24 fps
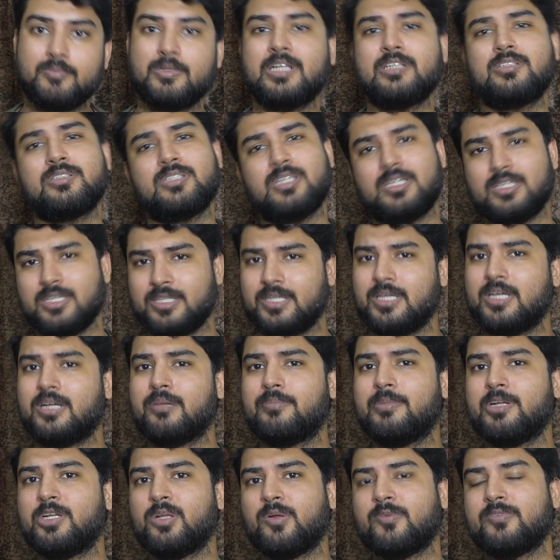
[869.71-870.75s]
it's going to take a
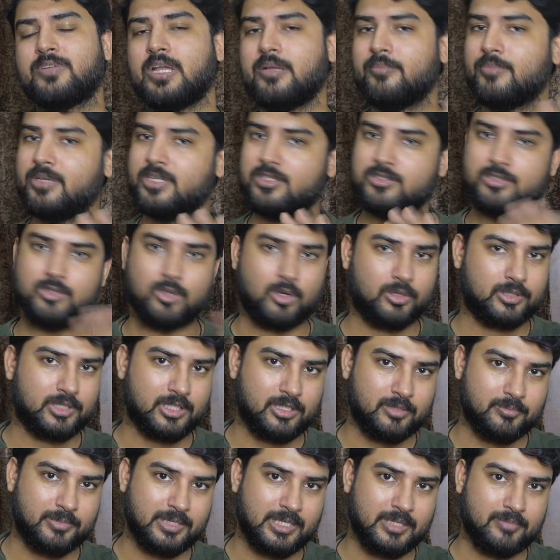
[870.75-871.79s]
bit of time but it's not going
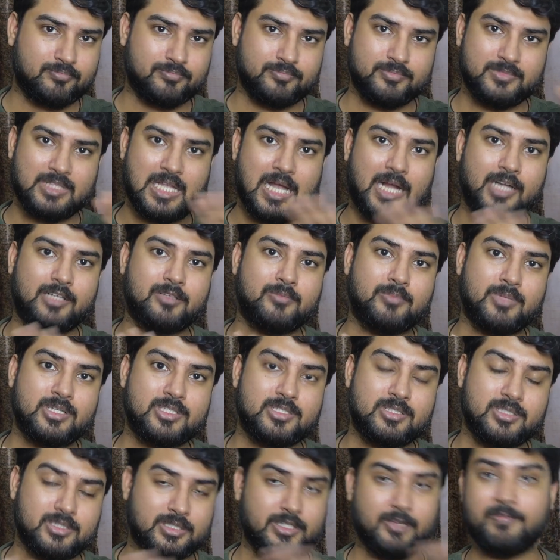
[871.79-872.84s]
to be that
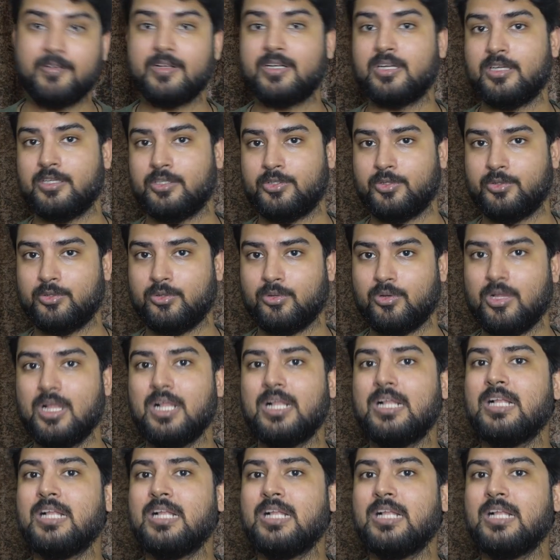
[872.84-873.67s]
much difficult to do